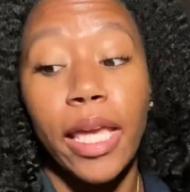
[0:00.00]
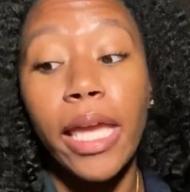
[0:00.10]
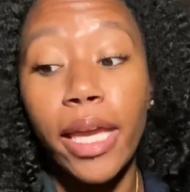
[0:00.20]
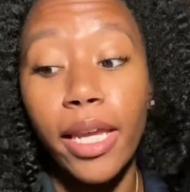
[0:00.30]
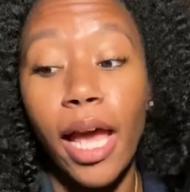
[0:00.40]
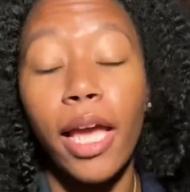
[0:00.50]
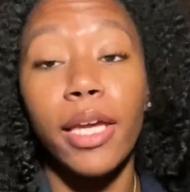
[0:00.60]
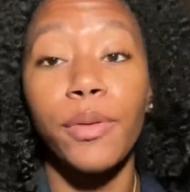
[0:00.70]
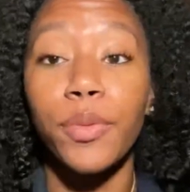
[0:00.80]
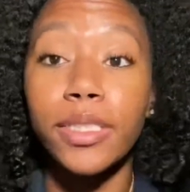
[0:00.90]
And
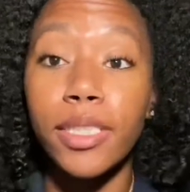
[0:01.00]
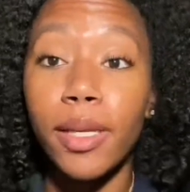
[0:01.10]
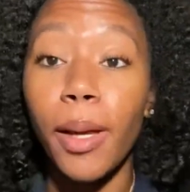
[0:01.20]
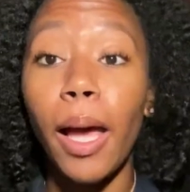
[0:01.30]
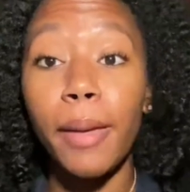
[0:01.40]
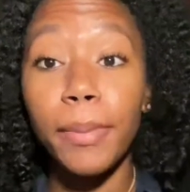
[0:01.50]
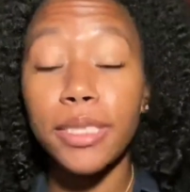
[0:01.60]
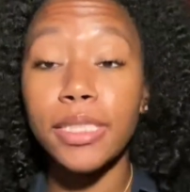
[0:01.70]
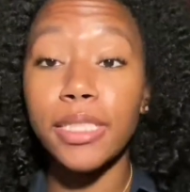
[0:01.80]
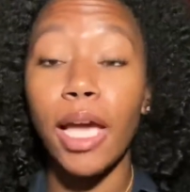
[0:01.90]
I
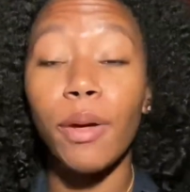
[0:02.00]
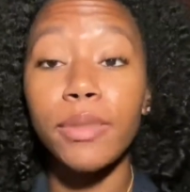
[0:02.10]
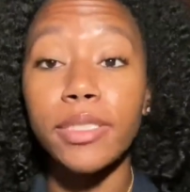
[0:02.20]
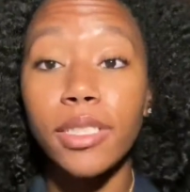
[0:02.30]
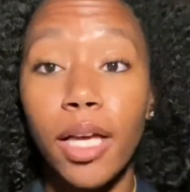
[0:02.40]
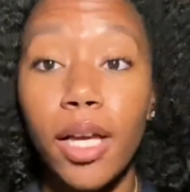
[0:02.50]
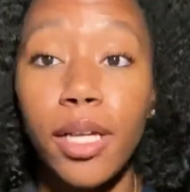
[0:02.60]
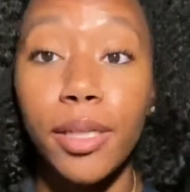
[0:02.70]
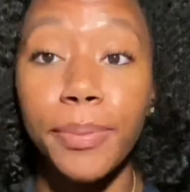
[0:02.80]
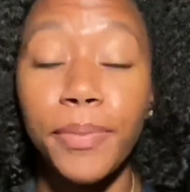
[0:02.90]
meant to say I was
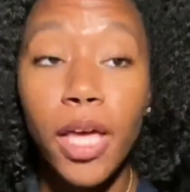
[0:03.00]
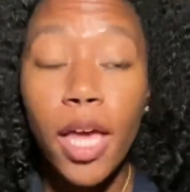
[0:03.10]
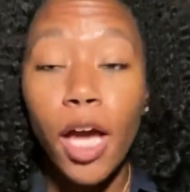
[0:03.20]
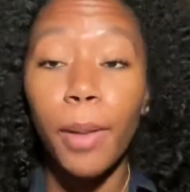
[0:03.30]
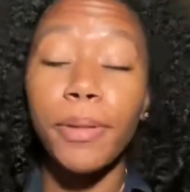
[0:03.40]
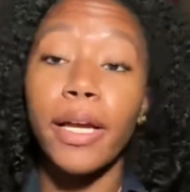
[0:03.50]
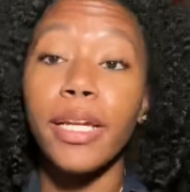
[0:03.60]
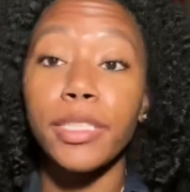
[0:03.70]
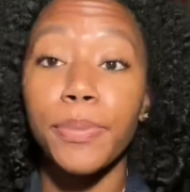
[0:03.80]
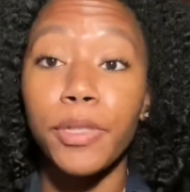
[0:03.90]
applying
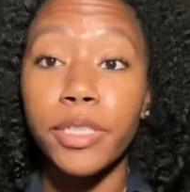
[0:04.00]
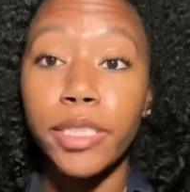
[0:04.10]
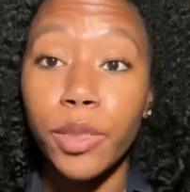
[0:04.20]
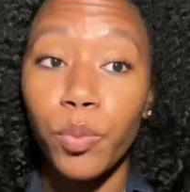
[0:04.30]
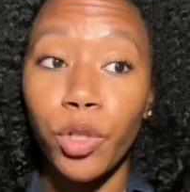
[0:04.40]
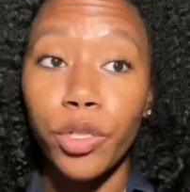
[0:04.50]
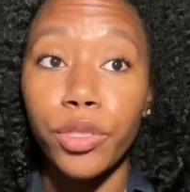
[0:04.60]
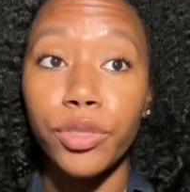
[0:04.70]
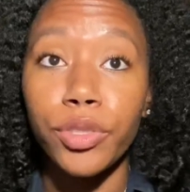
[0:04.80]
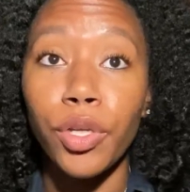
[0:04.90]
as a per diem
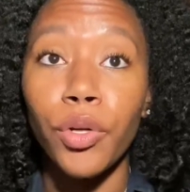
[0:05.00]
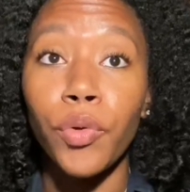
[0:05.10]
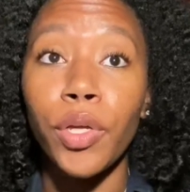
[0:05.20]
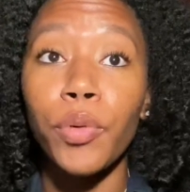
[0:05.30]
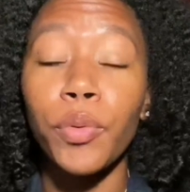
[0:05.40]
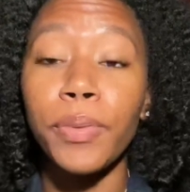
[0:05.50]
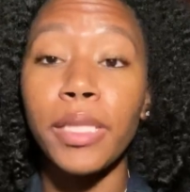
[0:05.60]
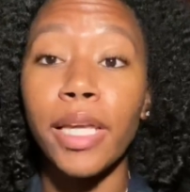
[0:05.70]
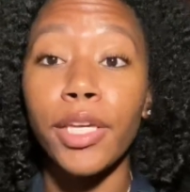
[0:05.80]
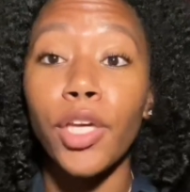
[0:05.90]
worker. So it would be
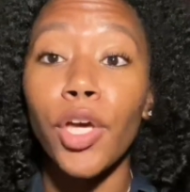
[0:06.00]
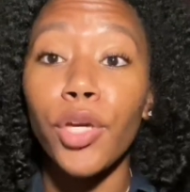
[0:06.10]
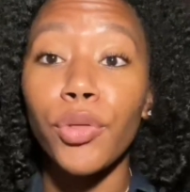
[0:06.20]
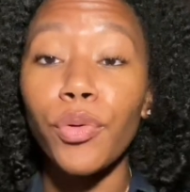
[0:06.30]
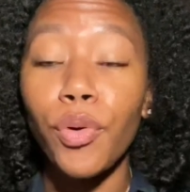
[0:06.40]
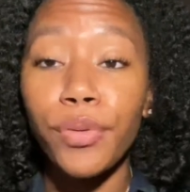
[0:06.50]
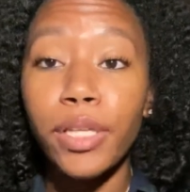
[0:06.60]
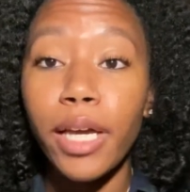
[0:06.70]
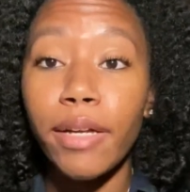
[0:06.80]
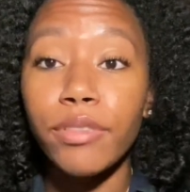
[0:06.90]
like, you
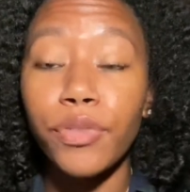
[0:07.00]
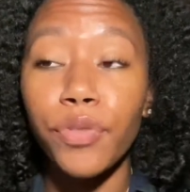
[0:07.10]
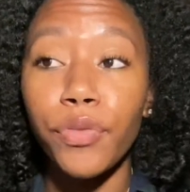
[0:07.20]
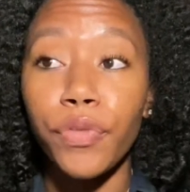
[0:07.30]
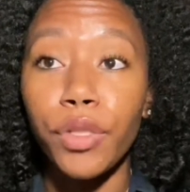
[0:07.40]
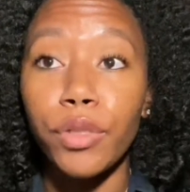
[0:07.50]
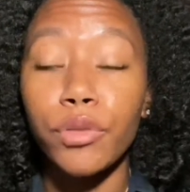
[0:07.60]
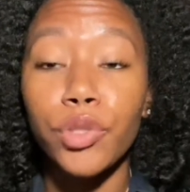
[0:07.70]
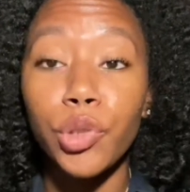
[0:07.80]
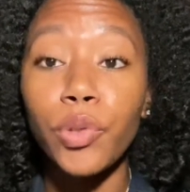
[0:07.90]
only have to
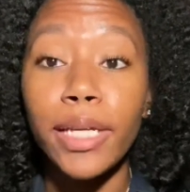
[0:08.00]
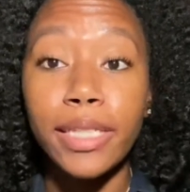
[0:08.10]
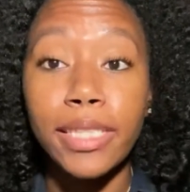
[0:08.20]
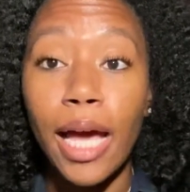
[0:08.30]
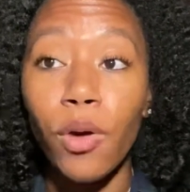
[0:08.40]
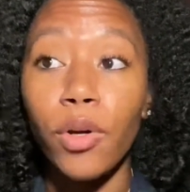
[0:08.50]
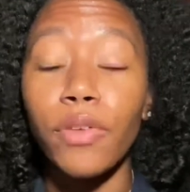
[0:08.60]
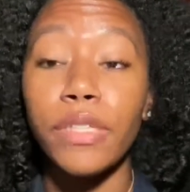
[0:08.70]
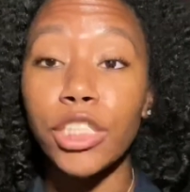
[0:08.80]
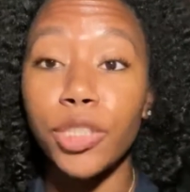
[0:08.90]
fulfill 2 days out
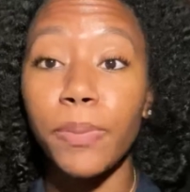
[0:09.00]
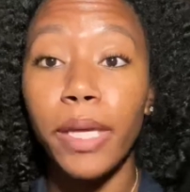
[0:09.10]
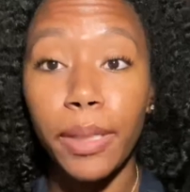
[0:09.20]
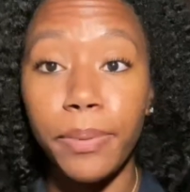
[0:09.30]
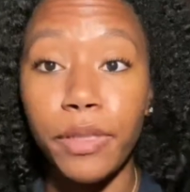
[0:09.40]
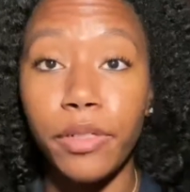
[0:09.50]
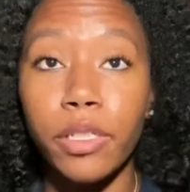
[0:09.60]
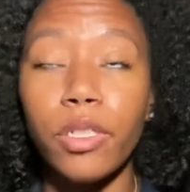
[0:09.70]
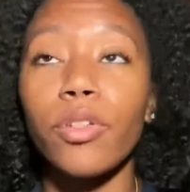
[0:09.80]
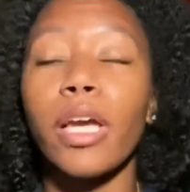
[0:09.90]
of each pay
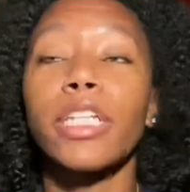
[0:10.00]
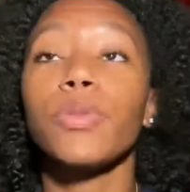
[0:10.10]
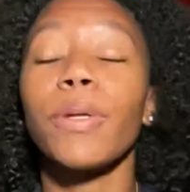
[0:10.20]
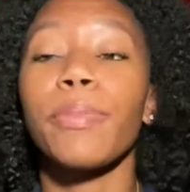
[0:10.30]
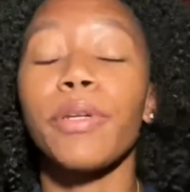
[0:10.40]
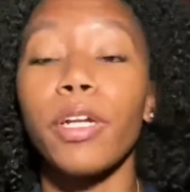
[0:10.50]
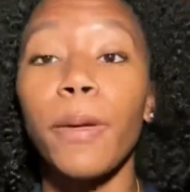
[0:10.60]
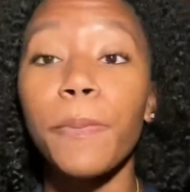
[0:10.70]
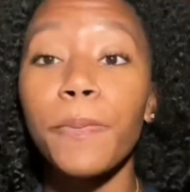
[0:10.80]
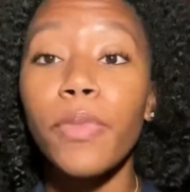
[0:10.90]
period. No, not each pay period,
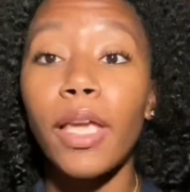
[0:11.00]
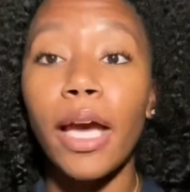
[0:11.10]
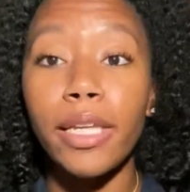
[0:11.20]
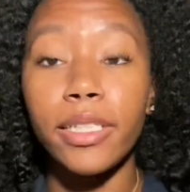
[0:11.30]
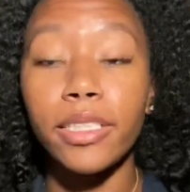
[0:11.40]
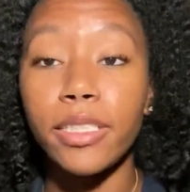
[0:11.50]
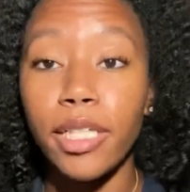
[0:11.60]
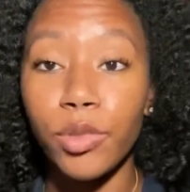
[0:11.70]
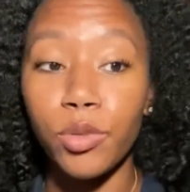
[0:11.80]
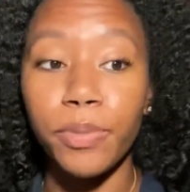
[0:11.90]
out of each
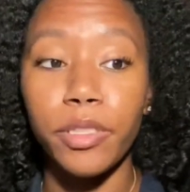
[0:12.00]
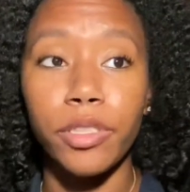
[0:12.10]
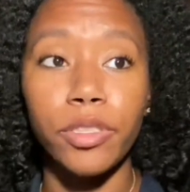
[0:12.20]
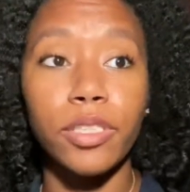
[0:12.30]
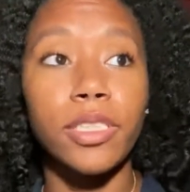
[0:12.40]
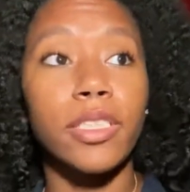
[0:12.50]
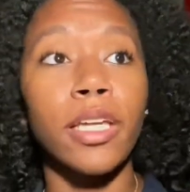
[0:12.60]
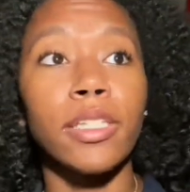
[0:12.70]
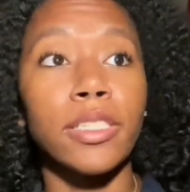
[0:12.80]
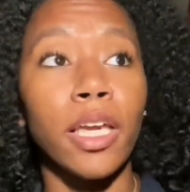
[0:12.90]
scheduled period. So let's
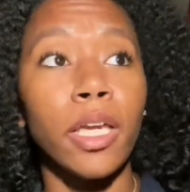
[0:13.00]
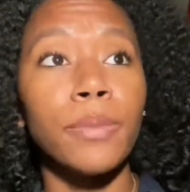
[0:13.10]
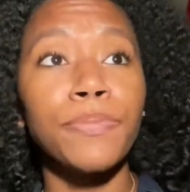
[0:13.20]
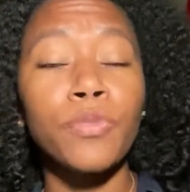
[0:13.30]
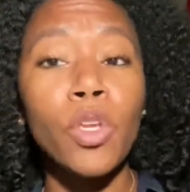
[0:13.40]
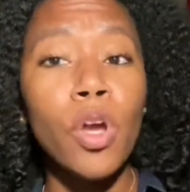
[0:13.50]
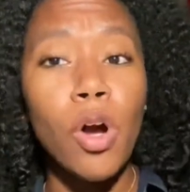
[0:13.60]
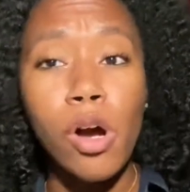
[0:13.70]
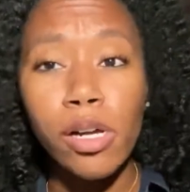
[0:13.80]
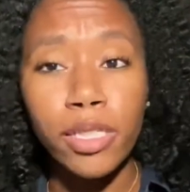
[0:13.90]
say it's like
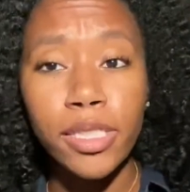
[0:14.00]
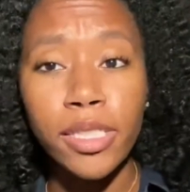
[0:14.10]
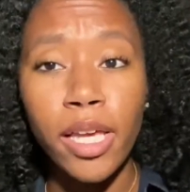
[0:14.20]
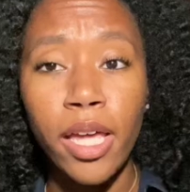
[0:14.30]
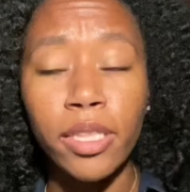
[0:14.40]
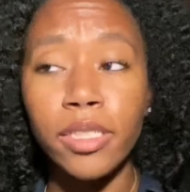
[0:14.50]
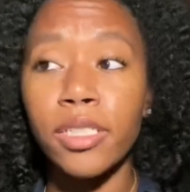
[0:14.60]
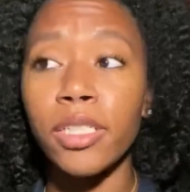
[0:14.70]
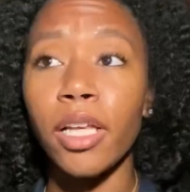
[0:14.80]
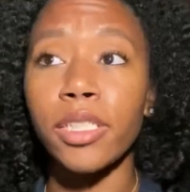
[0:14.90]
August 10th
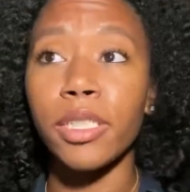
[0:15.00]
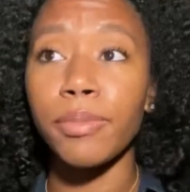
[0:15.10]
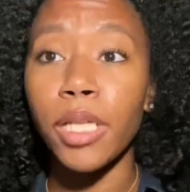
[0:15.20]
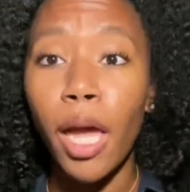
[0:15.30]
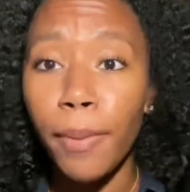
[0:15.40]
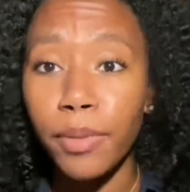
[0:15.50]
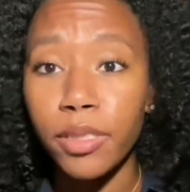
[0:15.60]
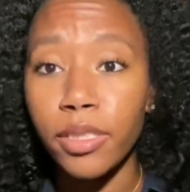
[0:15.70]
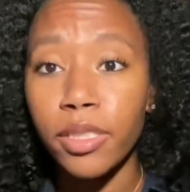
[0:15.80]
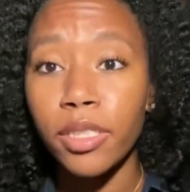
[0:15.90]
to like
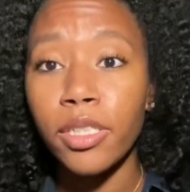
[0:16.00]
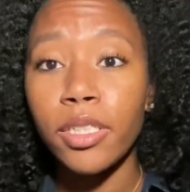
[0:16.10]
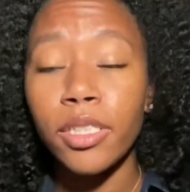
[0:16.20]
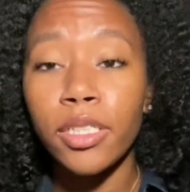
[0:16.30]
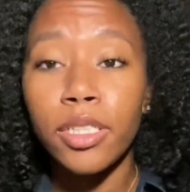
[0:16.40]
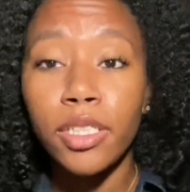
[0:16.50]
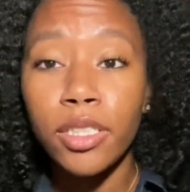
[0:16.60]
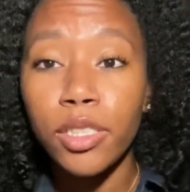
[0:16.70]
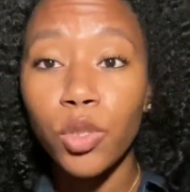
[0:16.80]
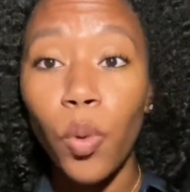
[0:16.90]
September
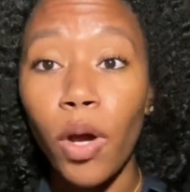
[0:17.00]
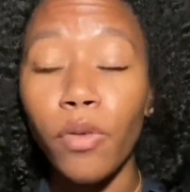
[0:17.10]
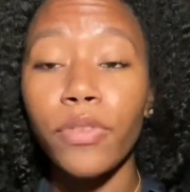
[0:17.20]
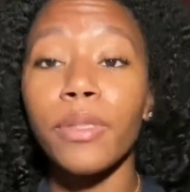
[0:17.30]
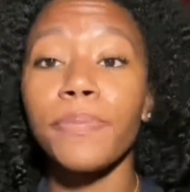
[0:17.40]
12th.